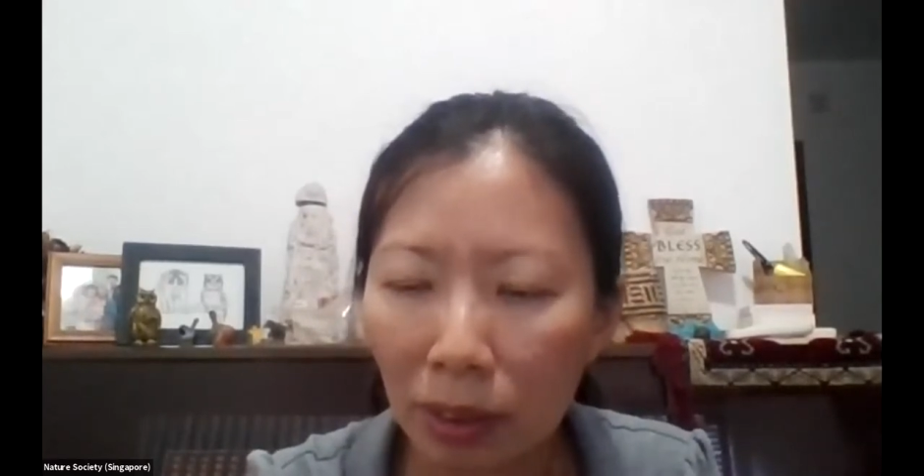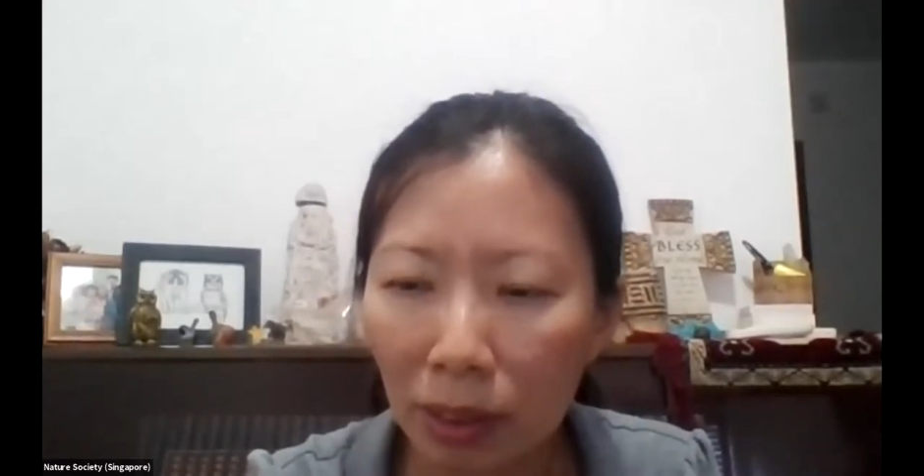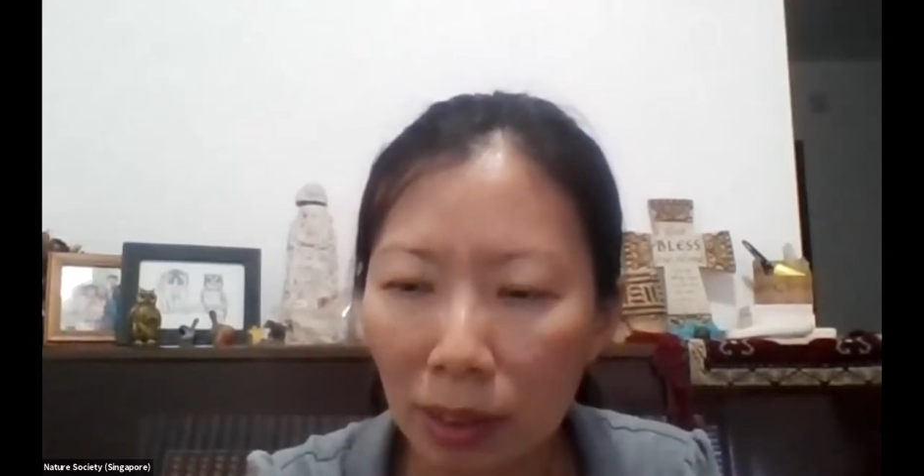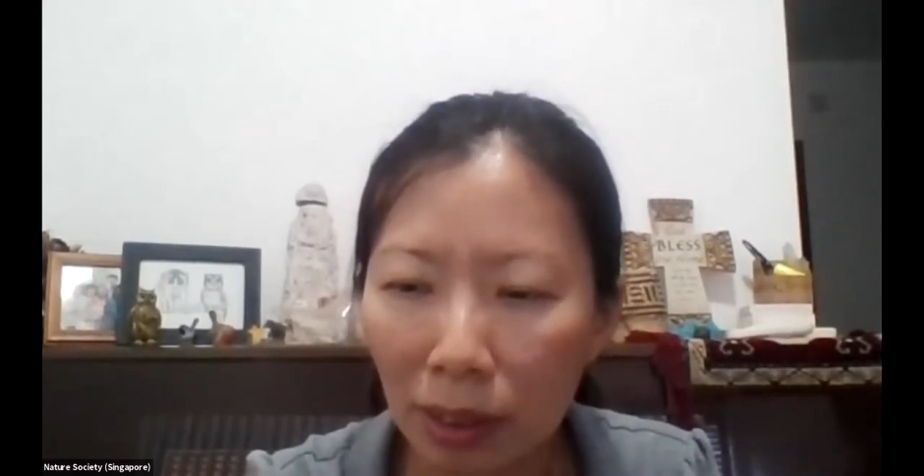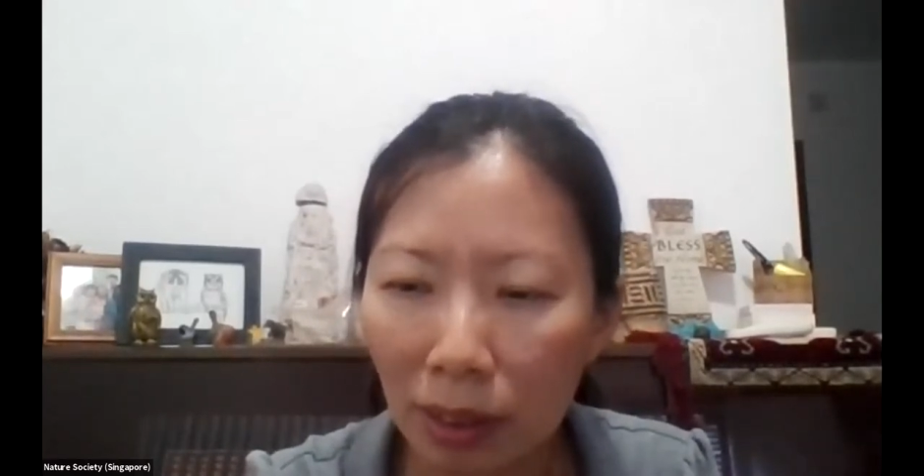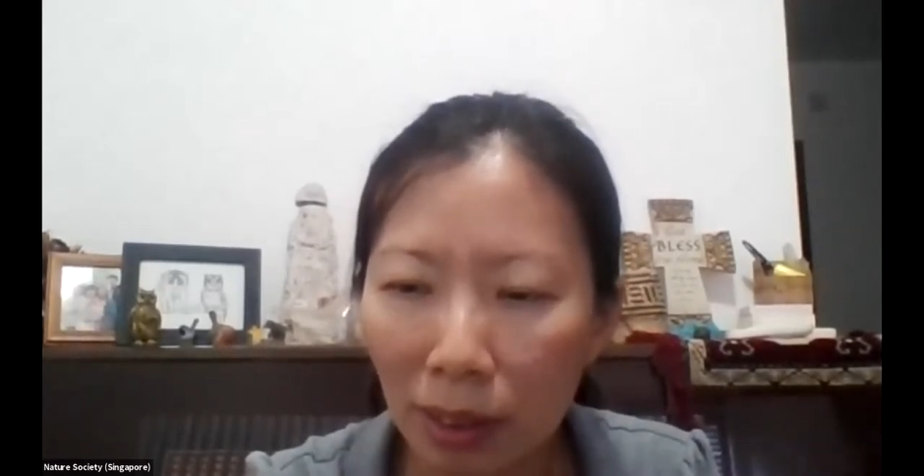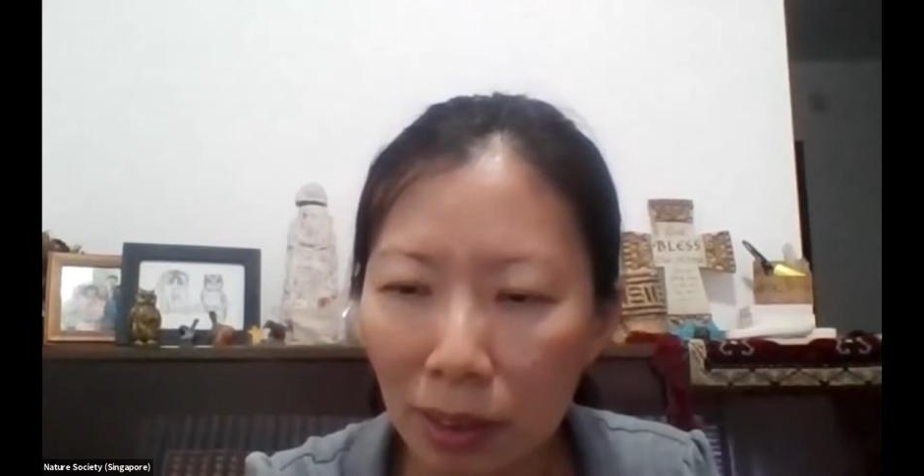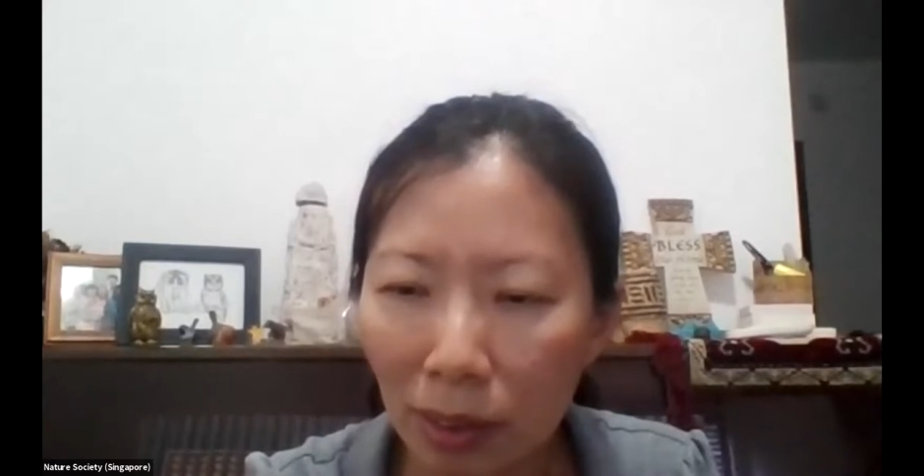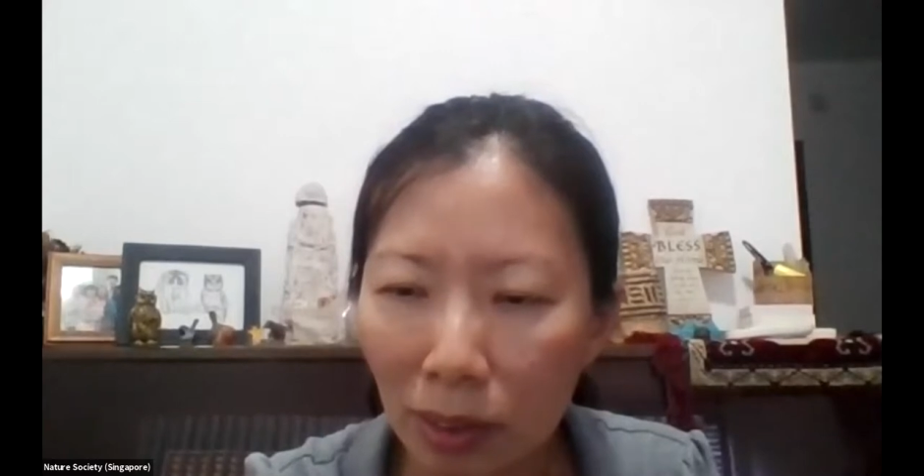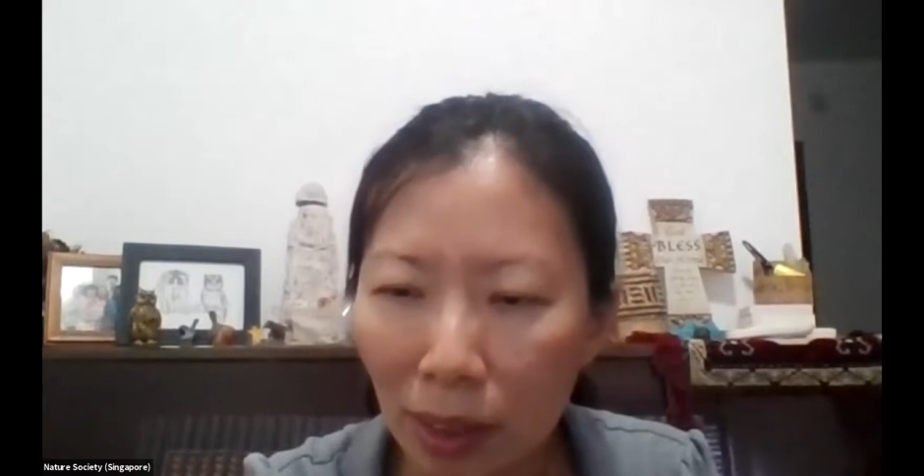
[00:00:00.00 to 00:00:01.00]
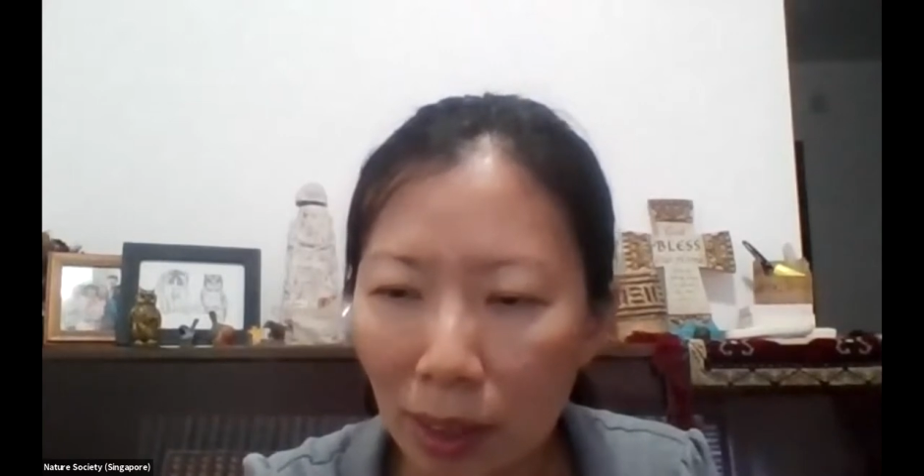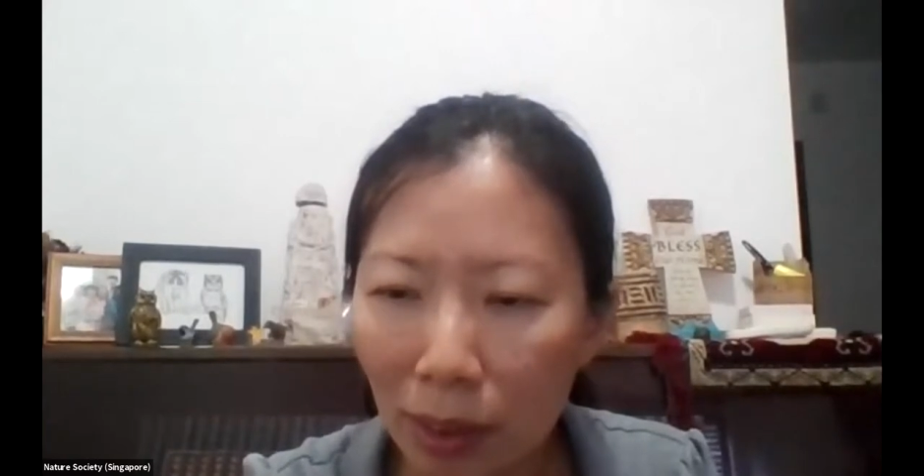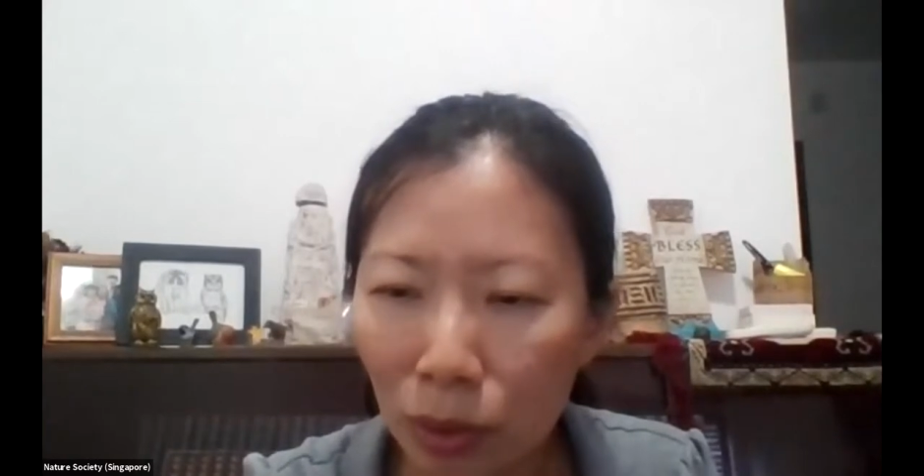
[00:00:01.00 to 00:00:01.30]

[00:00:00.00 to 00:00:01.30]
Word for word: Okay, yeah. Okay, there are